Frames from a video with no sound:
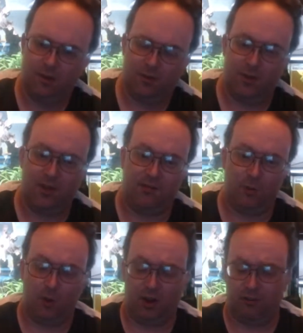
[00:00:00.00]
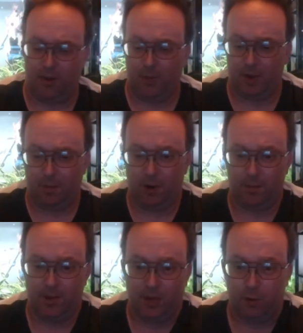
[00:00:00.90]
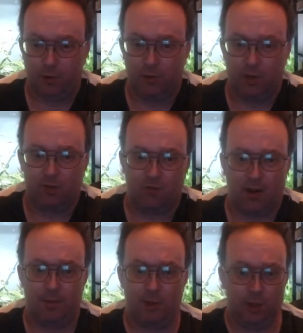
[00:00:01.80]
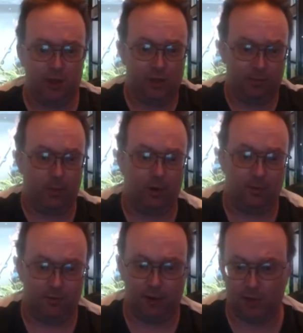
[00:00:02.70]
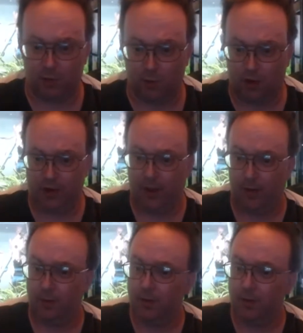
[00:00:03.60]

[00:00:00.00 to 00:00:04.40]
especially if you work around people like me who will just grab your jeans and pull them the rest of the way down.